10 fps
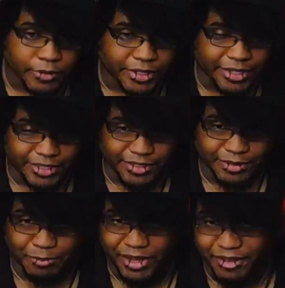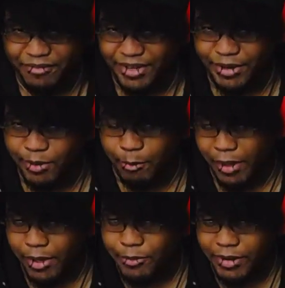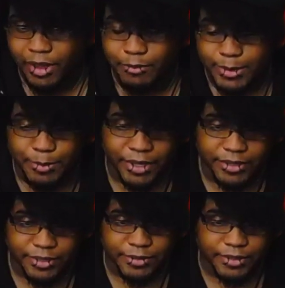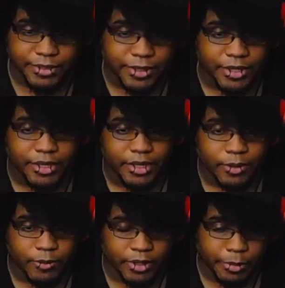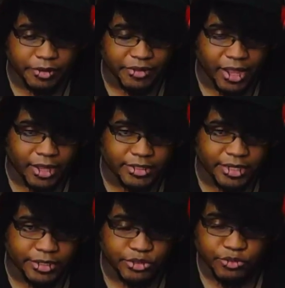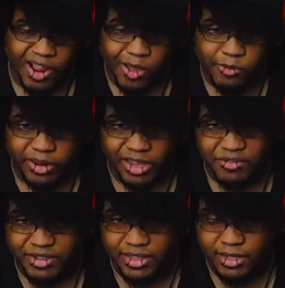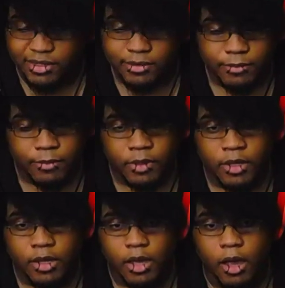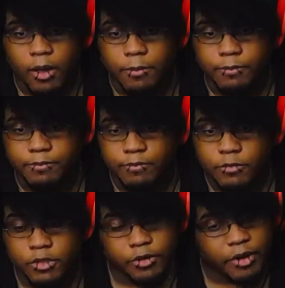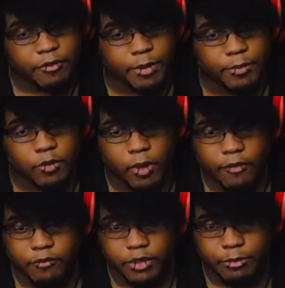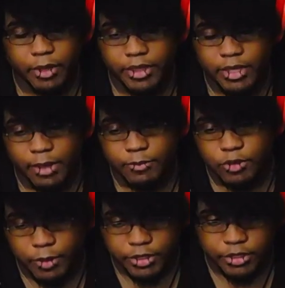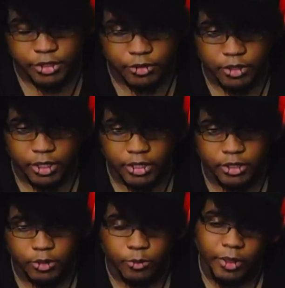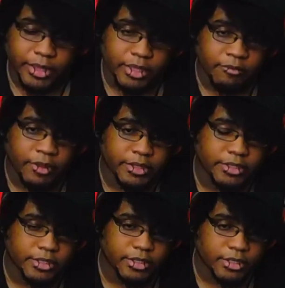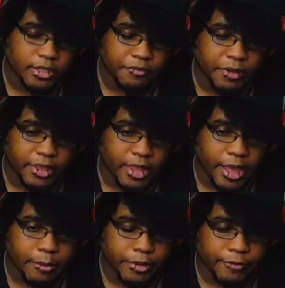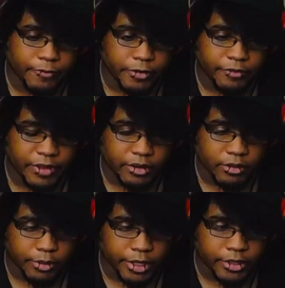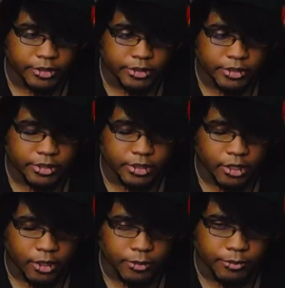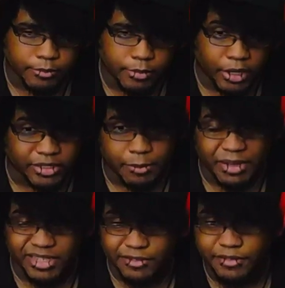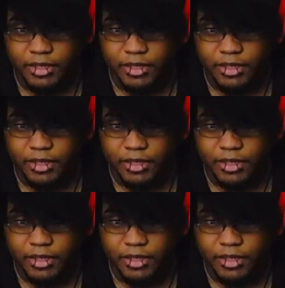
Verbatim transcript: really to make a video about when it comes to PSO2. We're in a bit of a content drought, kind of a lull. Um, great for people who haven't really played the game too much and are looking to do like the events and stuff like that. But for veteran players, um, players like myself,